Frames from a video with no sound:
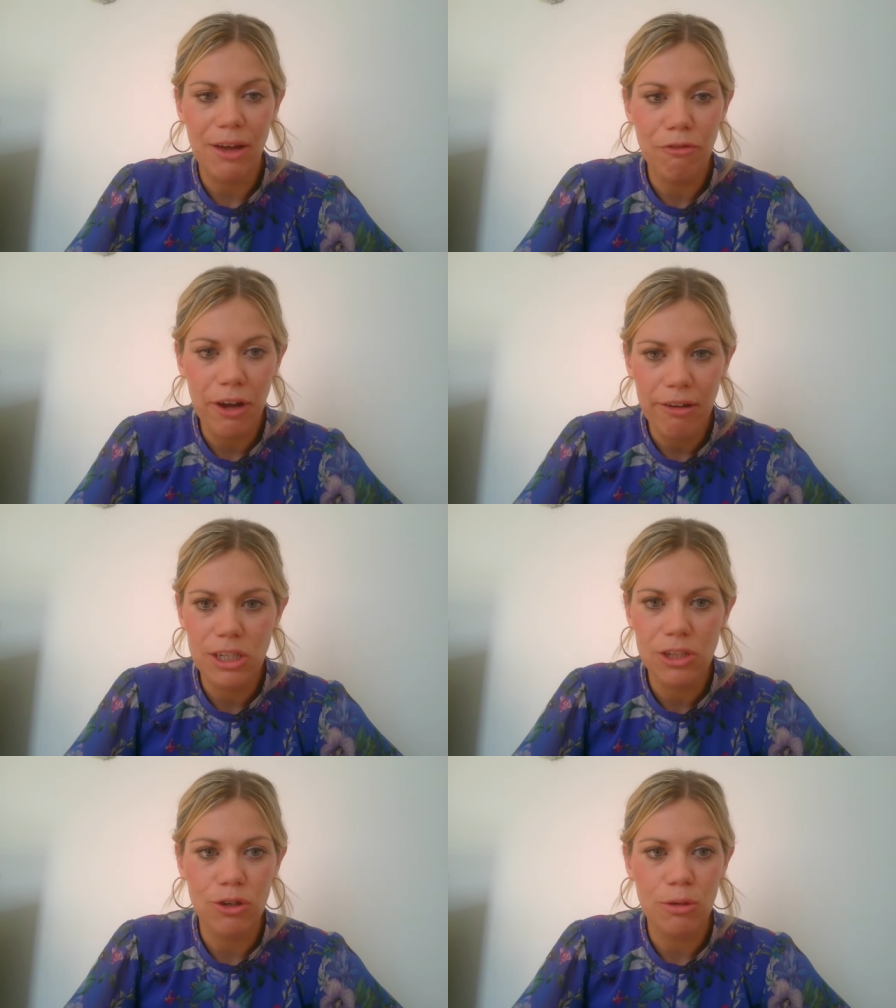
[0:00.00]
had
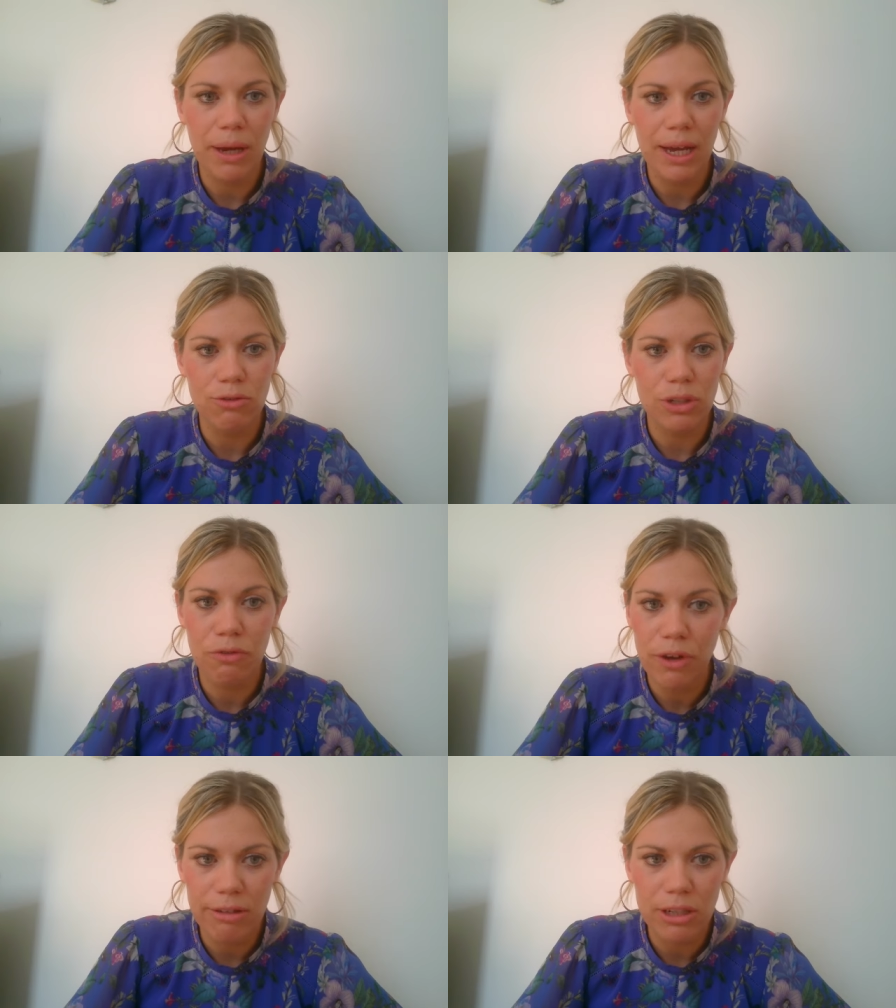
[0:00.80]
very strong
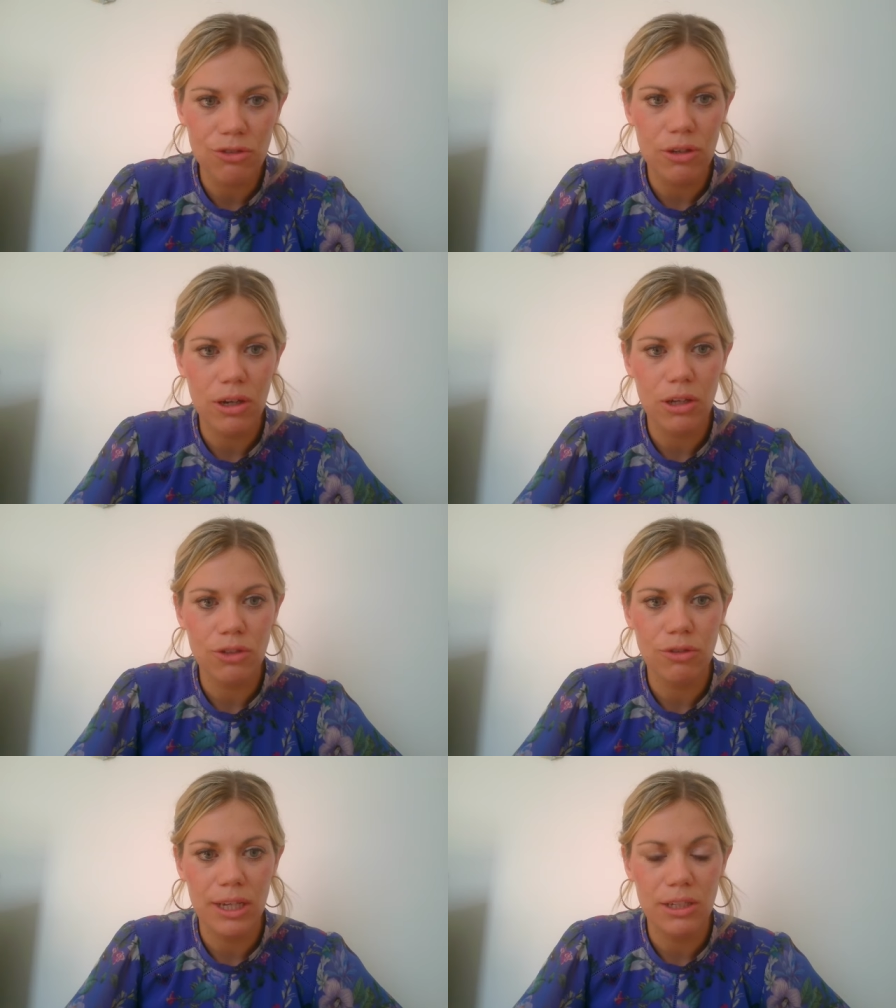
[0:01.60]
boundaries, very strong
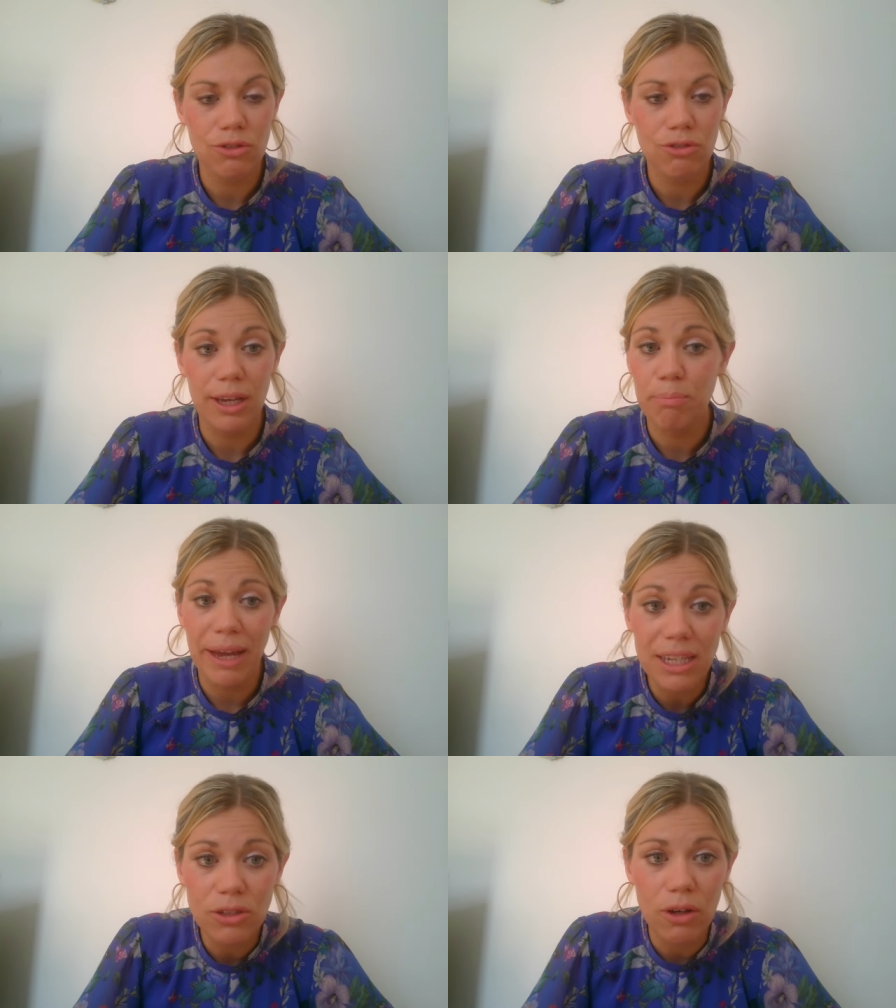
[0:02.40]
cultural history
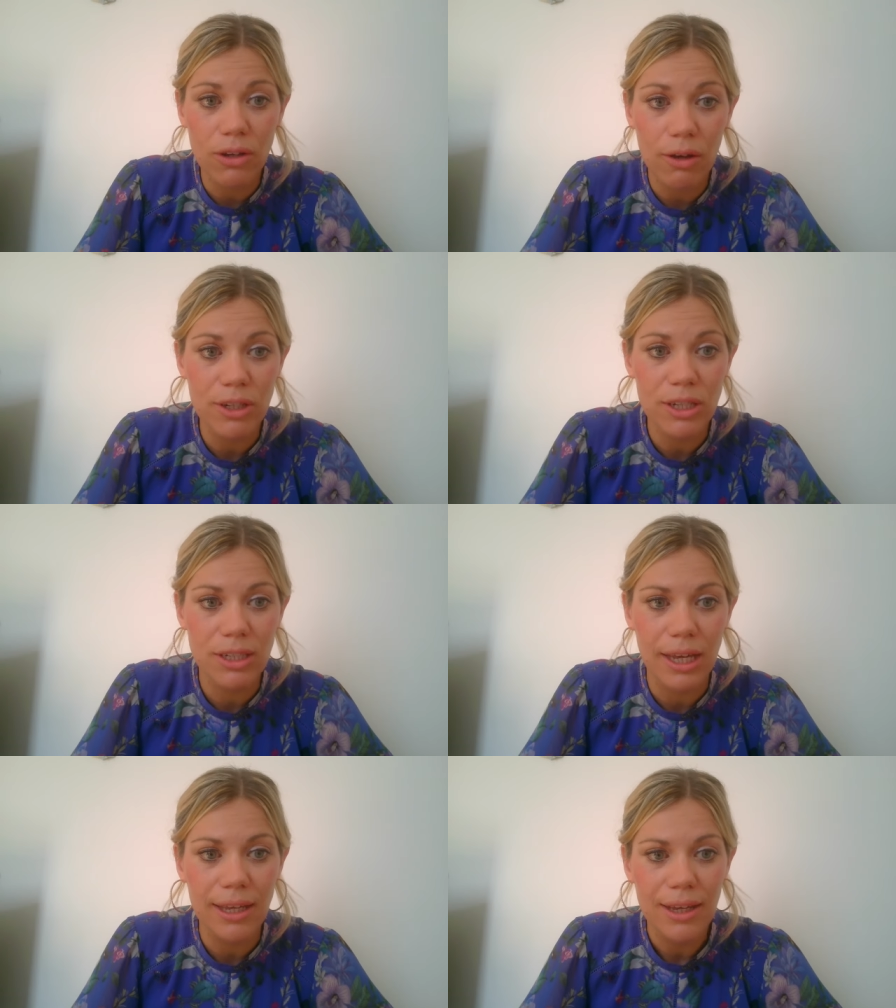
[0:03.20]
based on
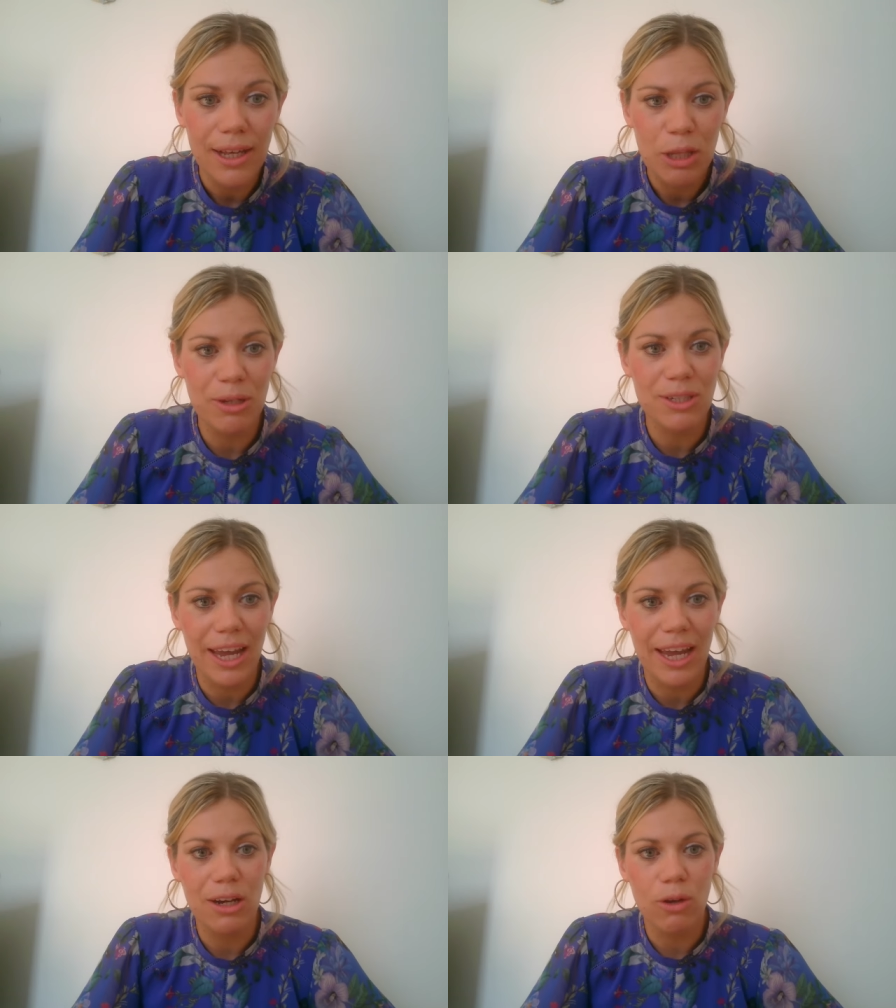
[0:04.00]
obviously the
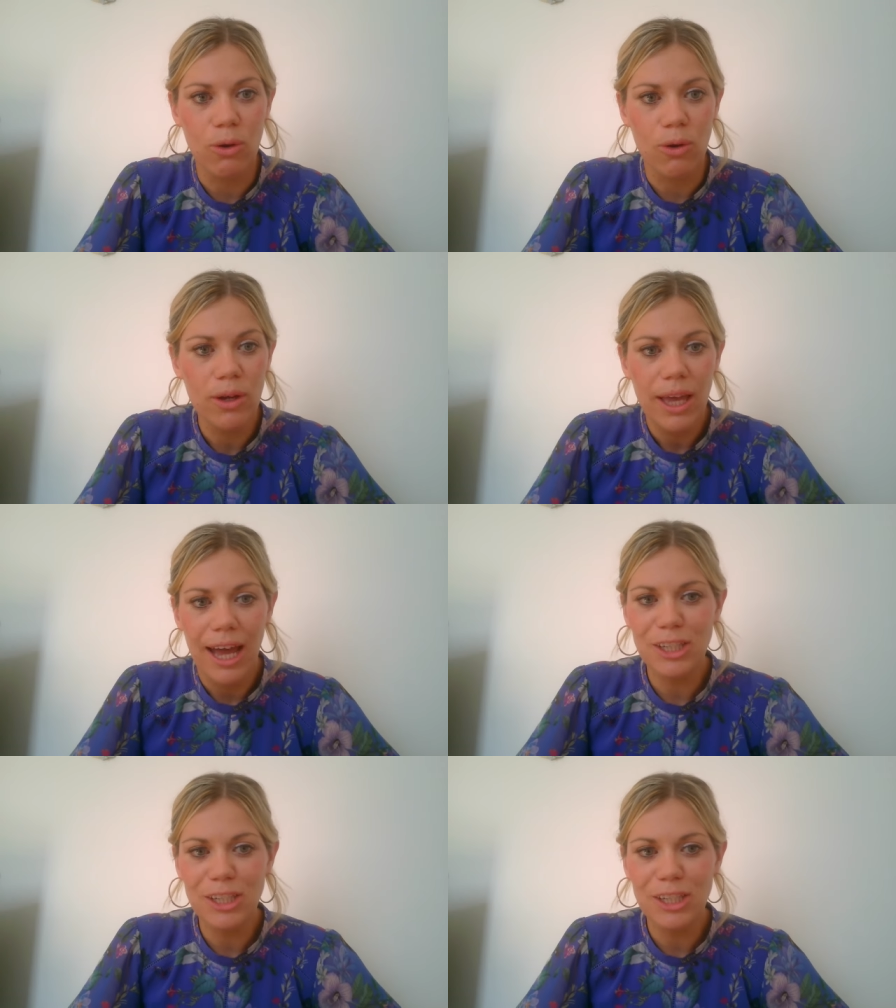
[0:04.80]
Mosaic law.